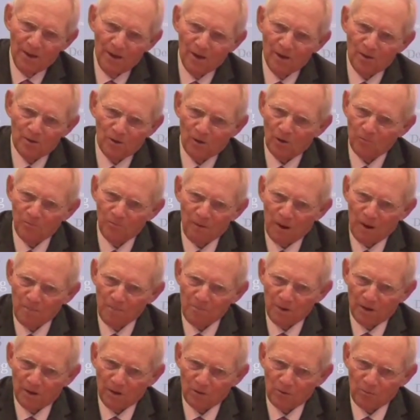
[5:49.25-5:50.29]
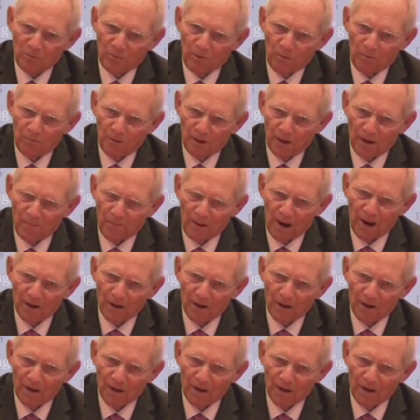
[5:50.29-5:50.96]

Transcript: it's not my biggest problem.